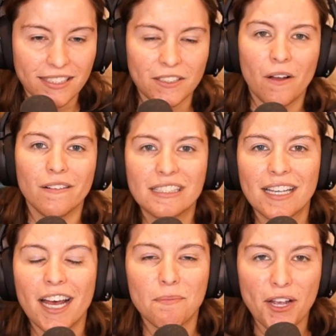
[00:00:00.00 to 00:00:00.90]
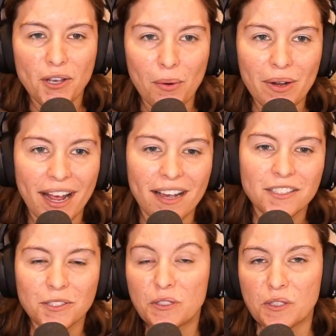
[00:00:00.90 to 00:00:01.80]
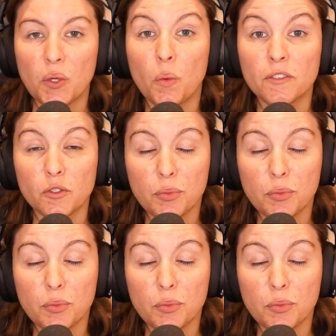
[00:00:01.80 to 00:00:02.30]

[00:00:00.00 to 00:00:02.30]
alongside my co-casters and the wonderful